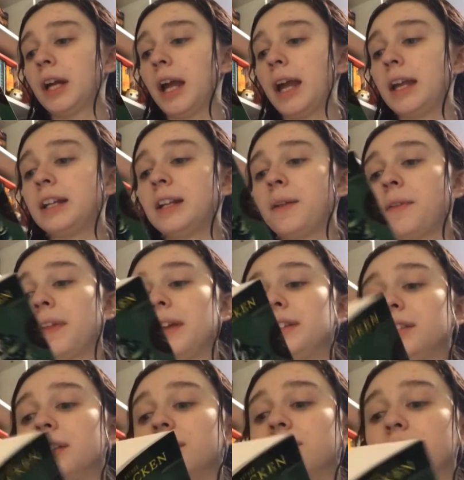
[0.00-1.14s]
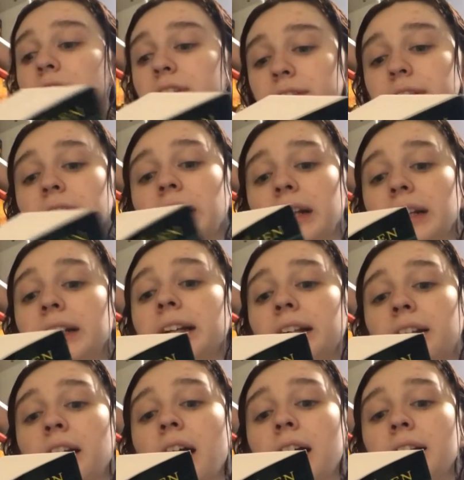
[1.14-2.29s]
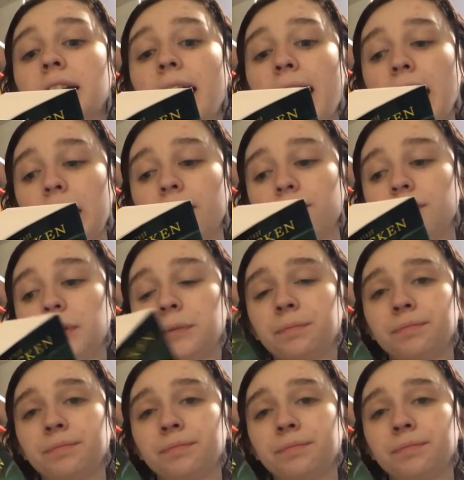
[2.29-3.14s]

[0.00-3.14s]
and he thinks he's literally gonna get cut in half.